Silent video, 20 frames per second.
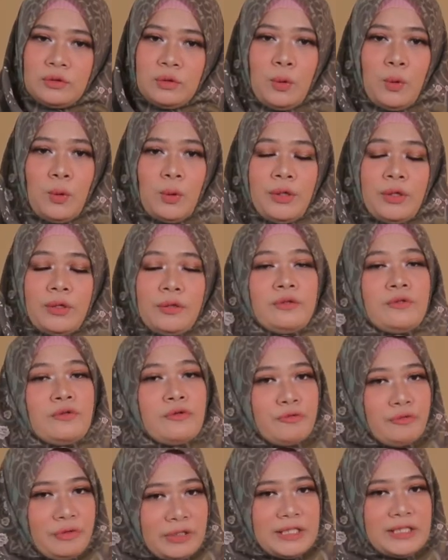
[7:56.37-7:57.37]
or
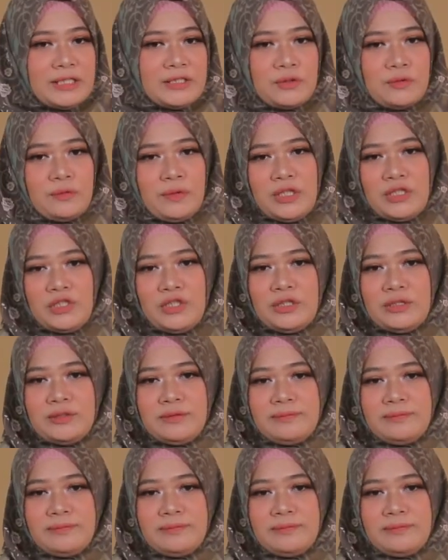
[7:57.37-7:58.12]
reiteration.